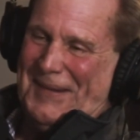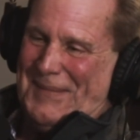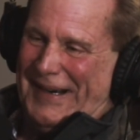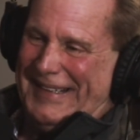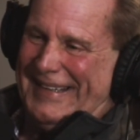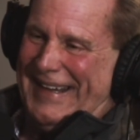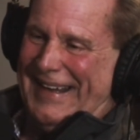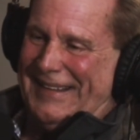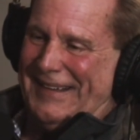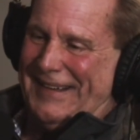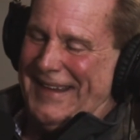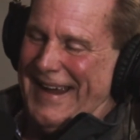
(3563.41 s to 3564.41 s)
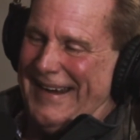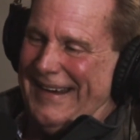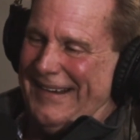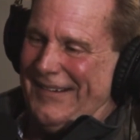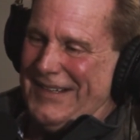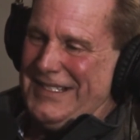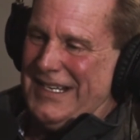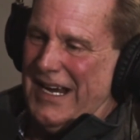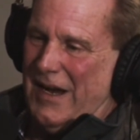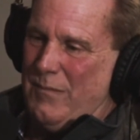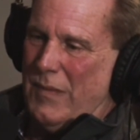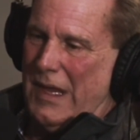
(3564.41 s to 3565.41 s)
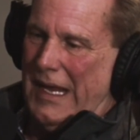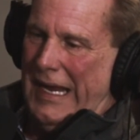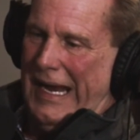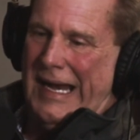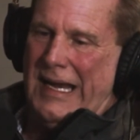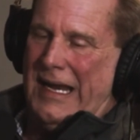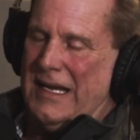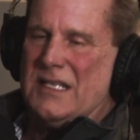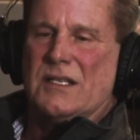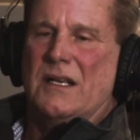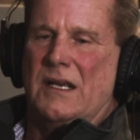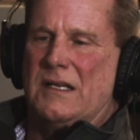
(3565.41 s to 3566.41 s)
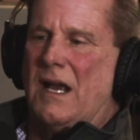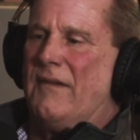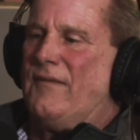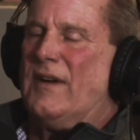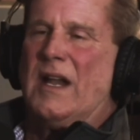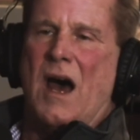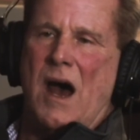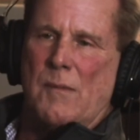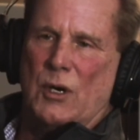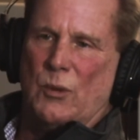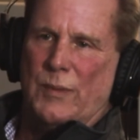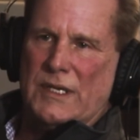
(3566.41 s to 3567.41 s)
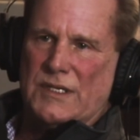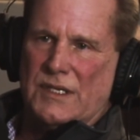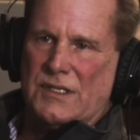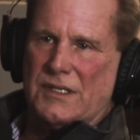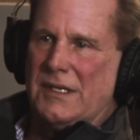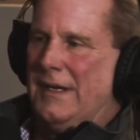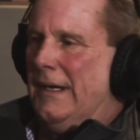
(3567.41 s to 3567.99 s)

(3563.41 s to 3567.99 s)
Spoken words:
but at the end of the day, it's it is a phenomenal business.